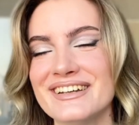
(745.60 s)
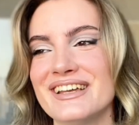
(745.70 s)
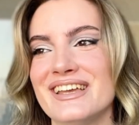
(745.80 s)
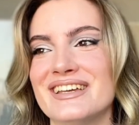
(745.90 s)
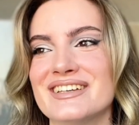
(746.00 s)

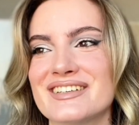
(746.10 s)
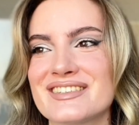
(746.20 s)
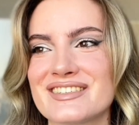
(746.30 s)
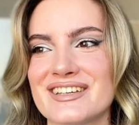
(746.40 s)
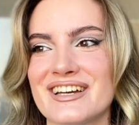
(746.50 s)

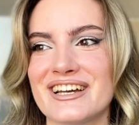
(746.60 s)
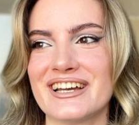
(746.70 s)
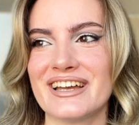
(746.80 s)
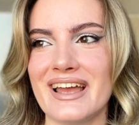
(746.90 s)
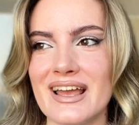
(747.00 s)
is
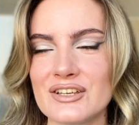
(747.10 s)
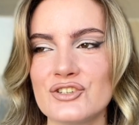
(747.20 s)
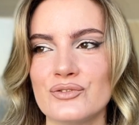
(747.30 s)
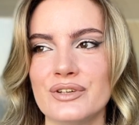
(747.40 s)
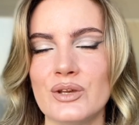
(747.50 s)

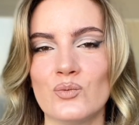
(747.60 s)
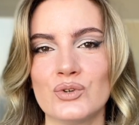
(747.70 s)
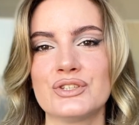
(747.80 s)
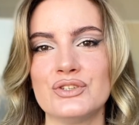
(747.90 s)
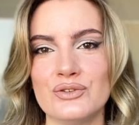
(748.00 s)
actually
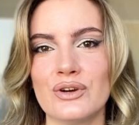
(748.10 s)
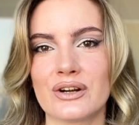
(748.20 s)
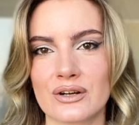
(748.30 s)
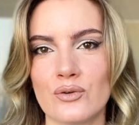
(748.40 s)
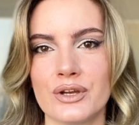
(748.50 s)
what you
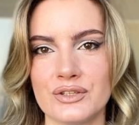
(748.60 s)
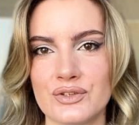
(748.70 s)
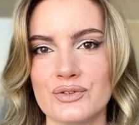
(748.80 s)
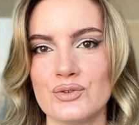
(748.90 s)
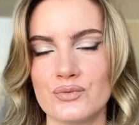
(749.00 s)
are going
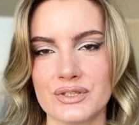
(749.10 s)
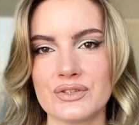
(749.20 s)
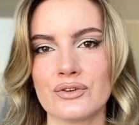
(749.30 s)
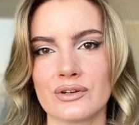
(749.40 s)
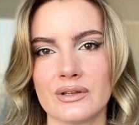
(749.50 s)
to do with
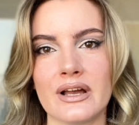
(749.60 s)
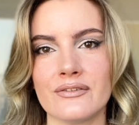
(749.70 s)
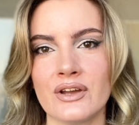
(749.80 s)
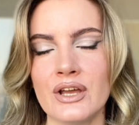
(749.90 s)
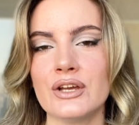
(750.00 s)
your life.